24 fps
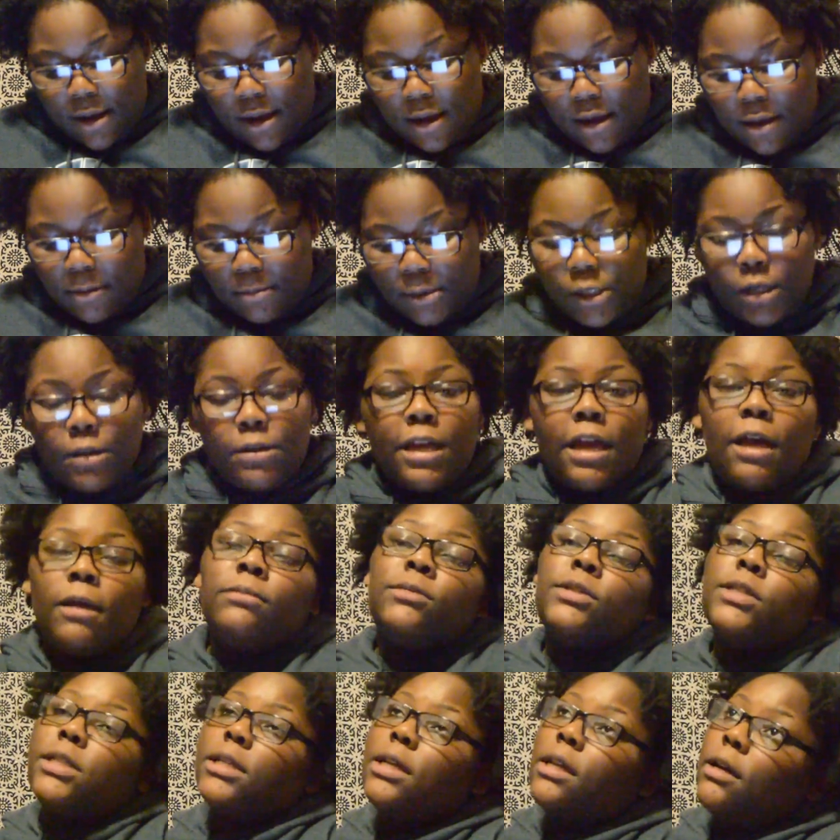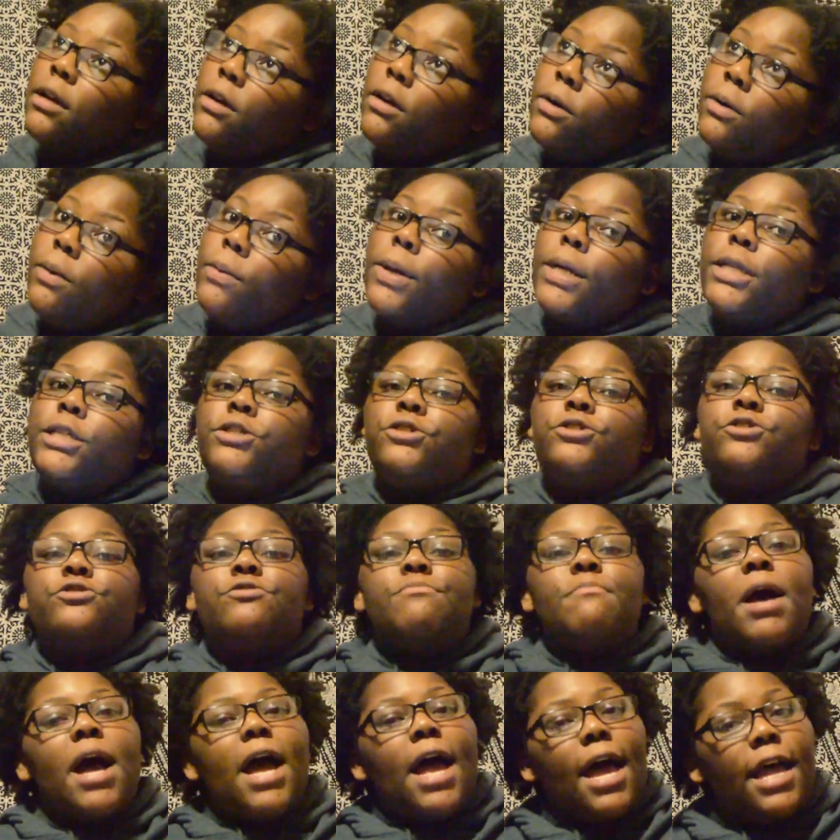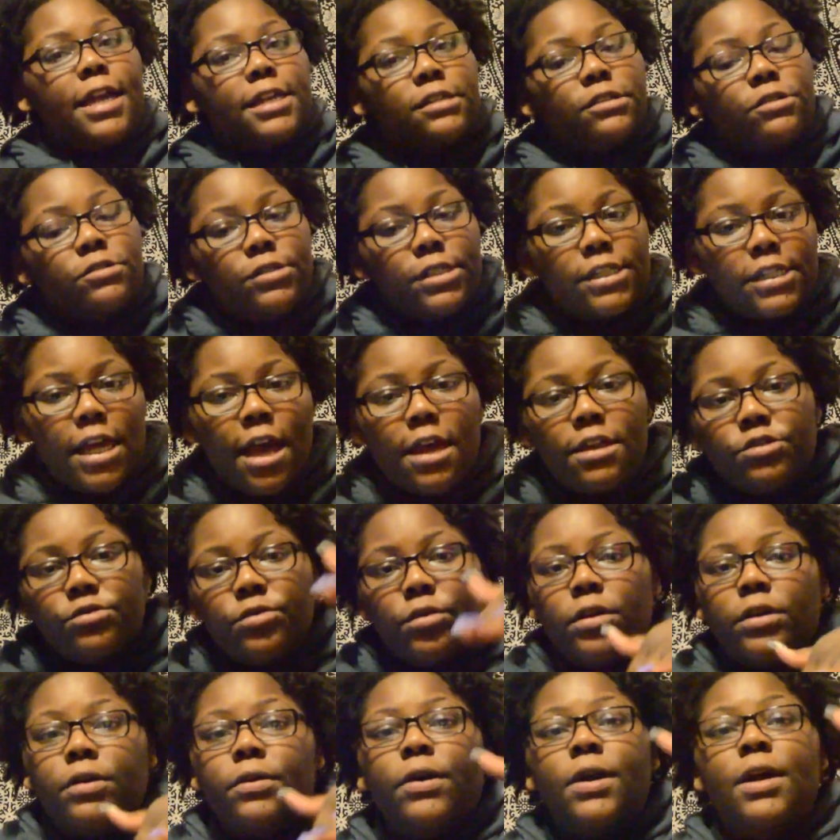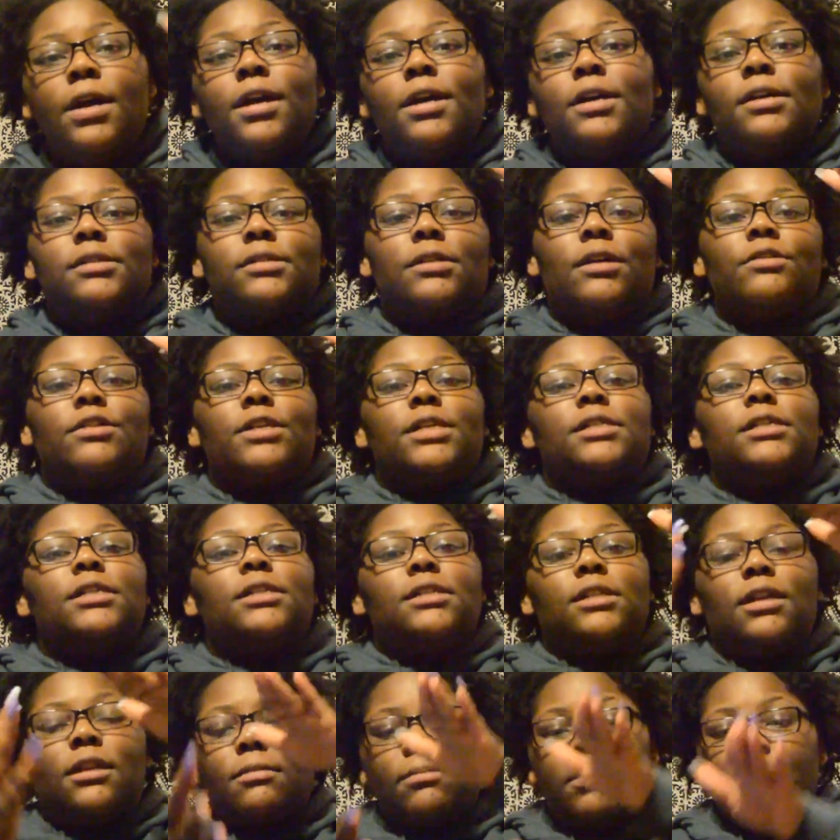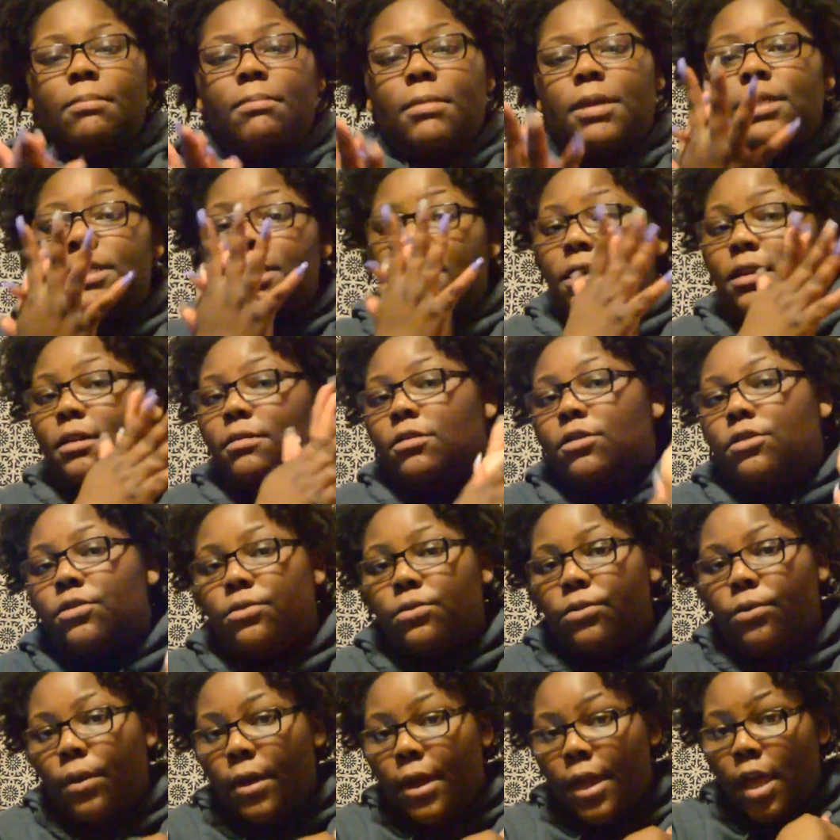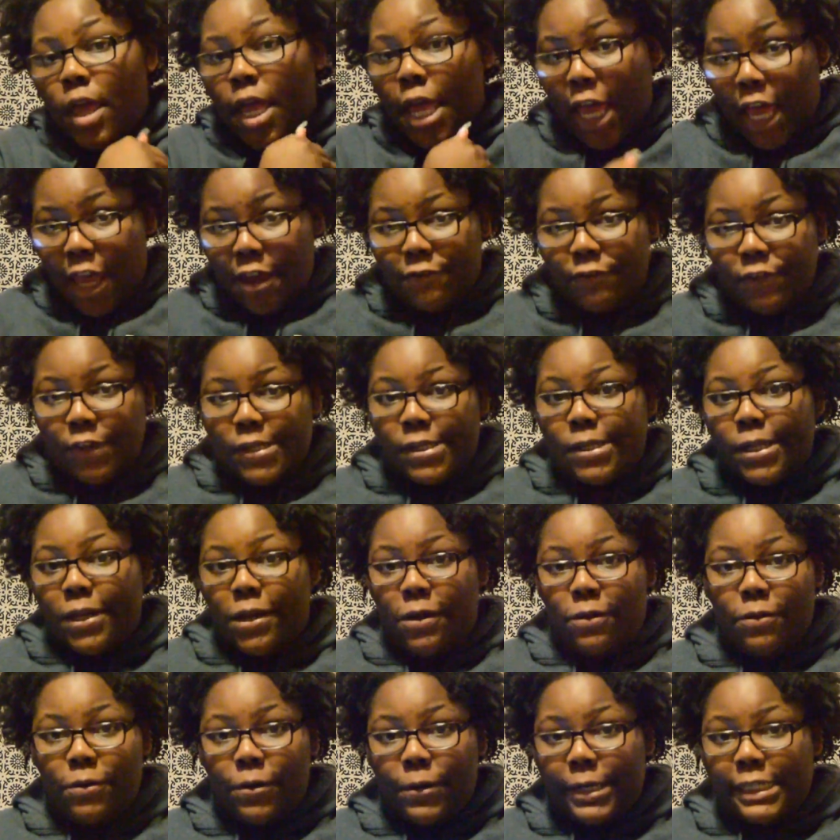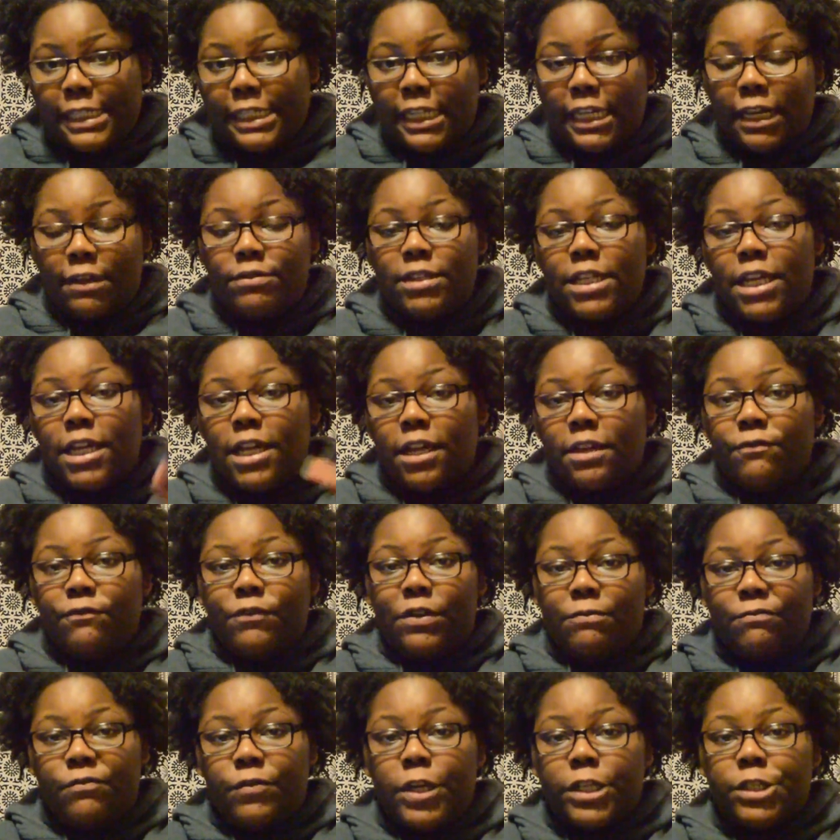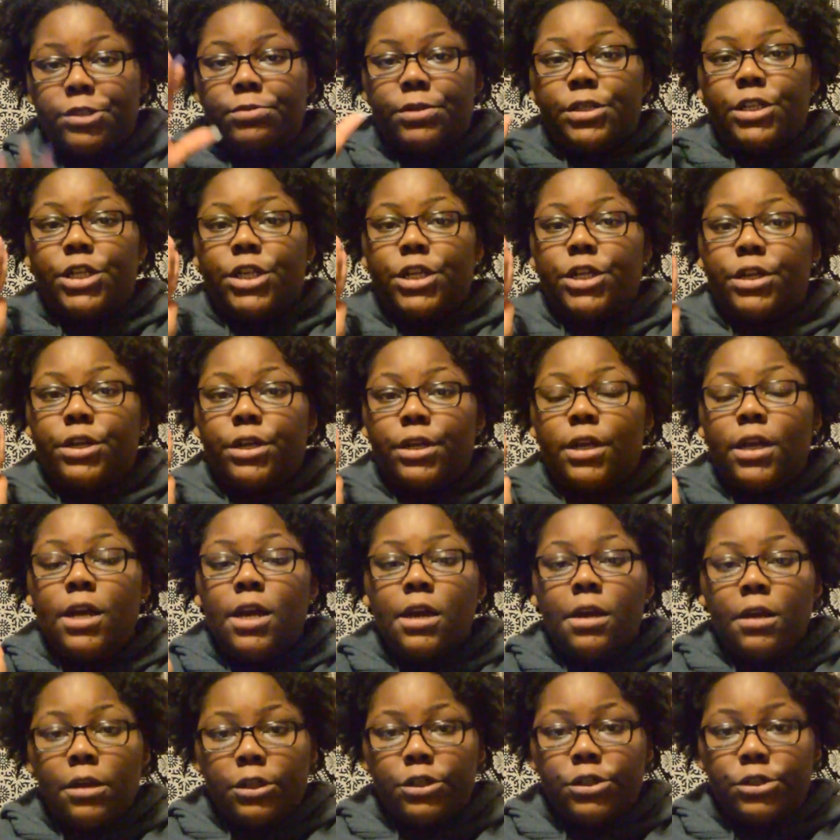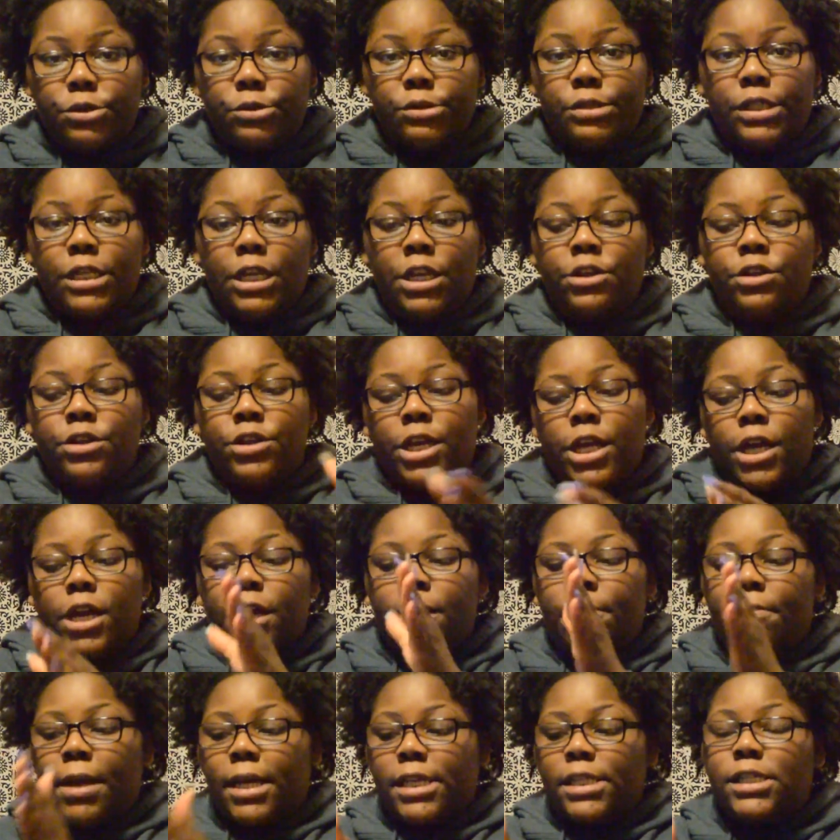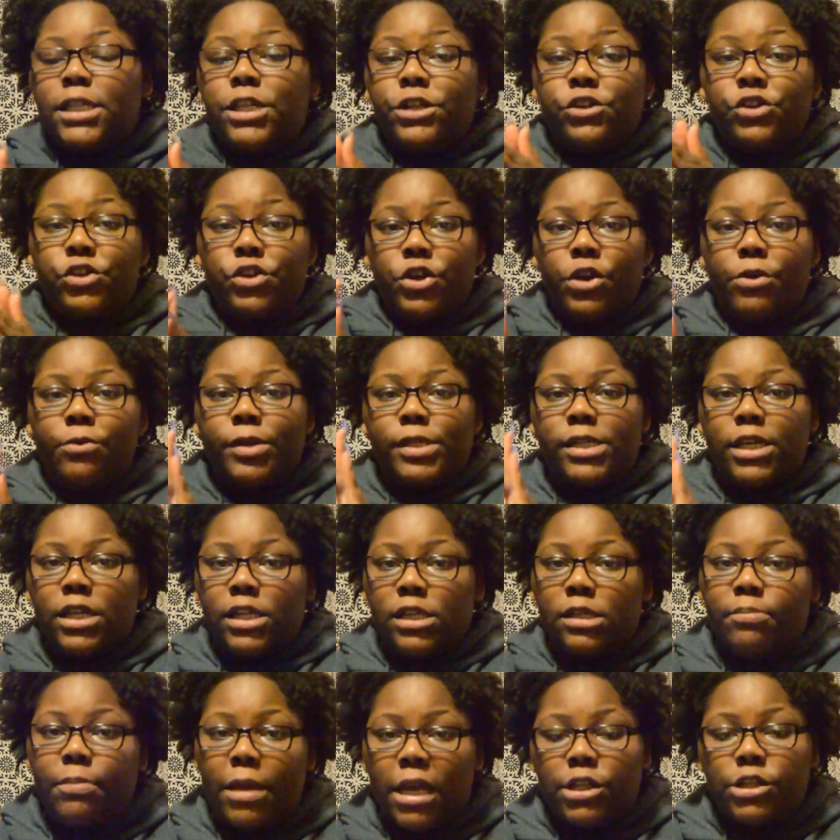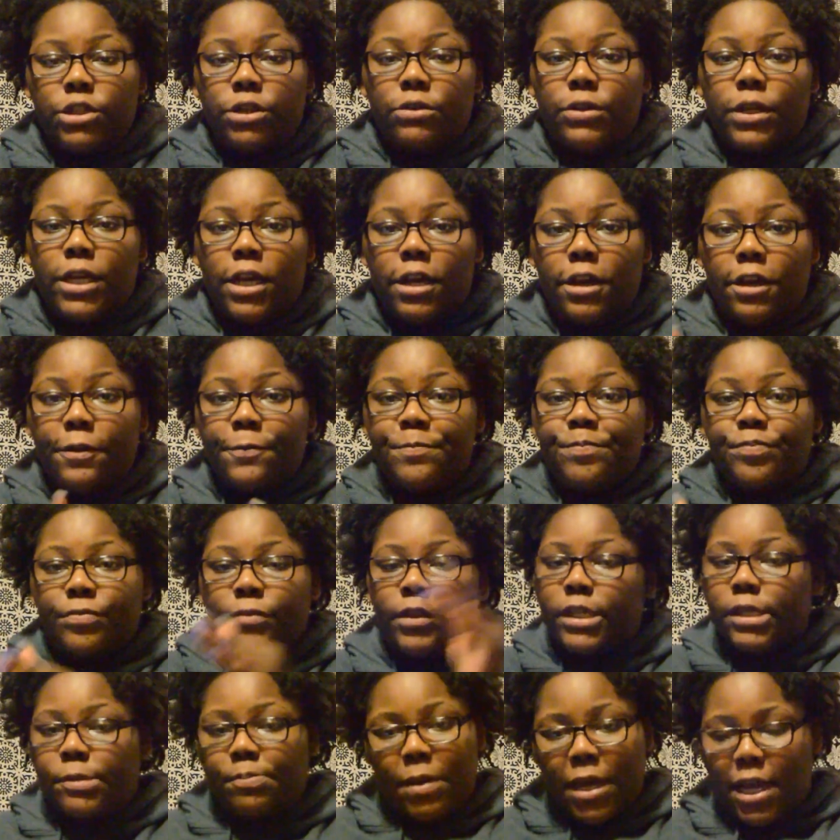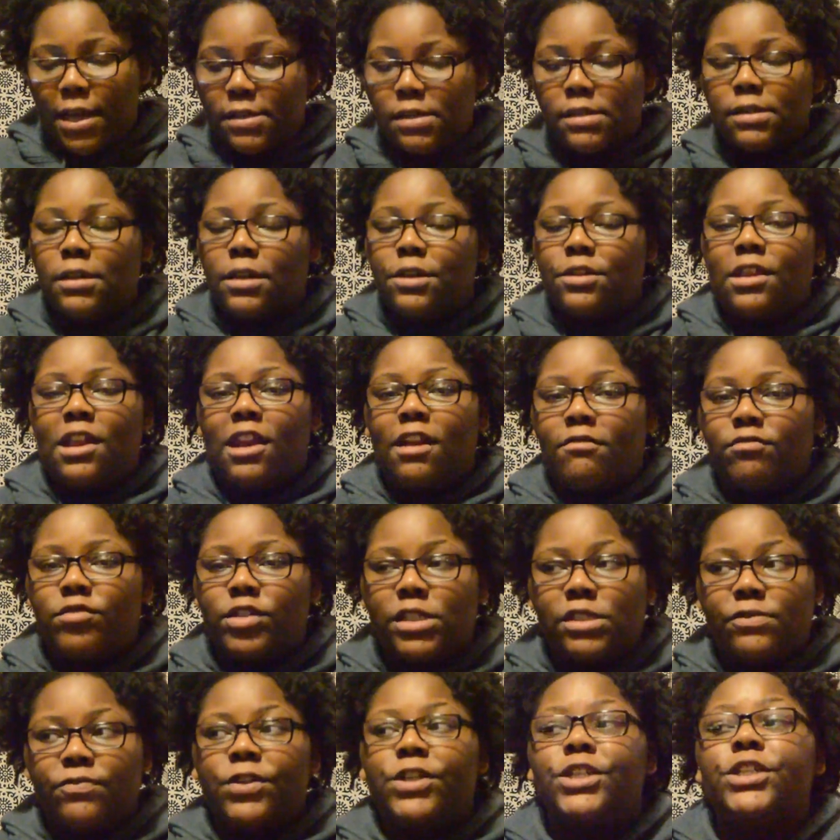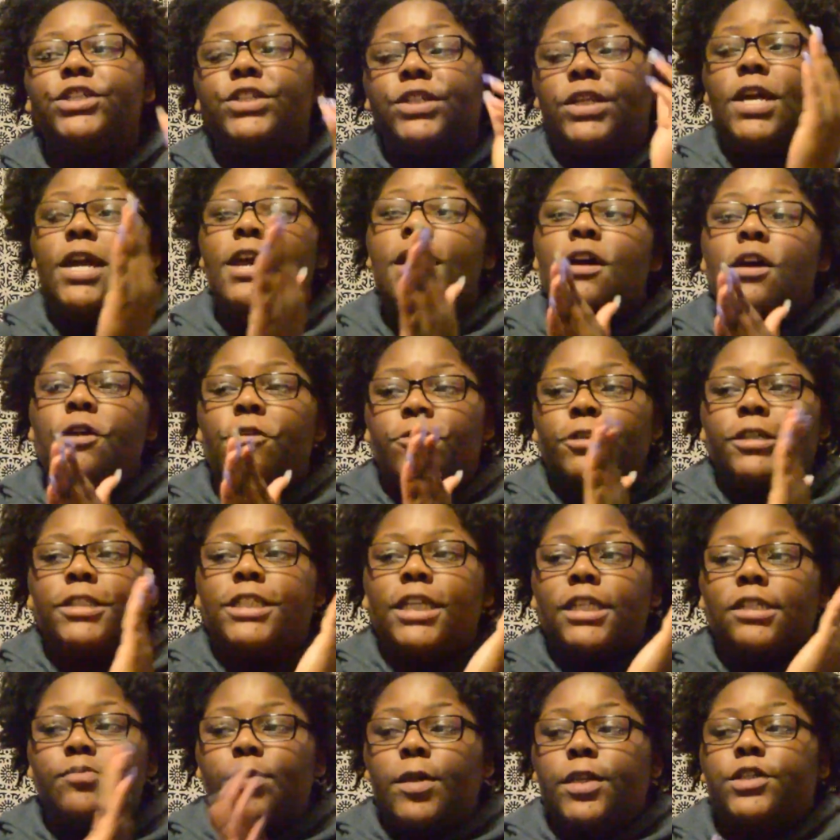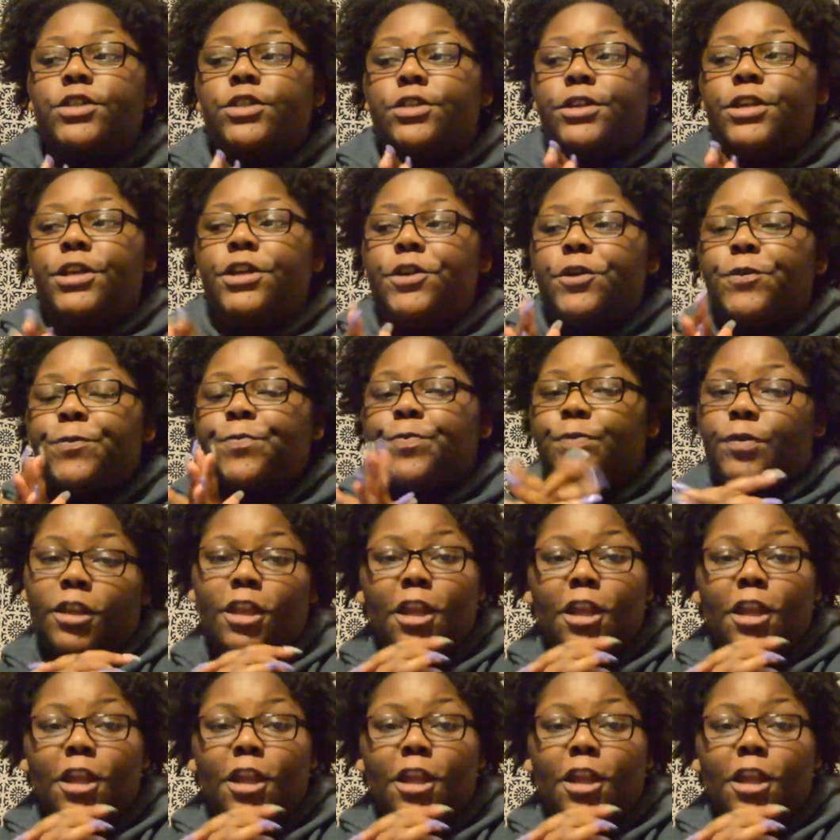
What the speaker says: So now I'm just going to go into my high school schedule. So this is going to be me telling you every single course that I've taken from freshman year to senior year. My senior year was a special year. This past year that I've just finished was a special year.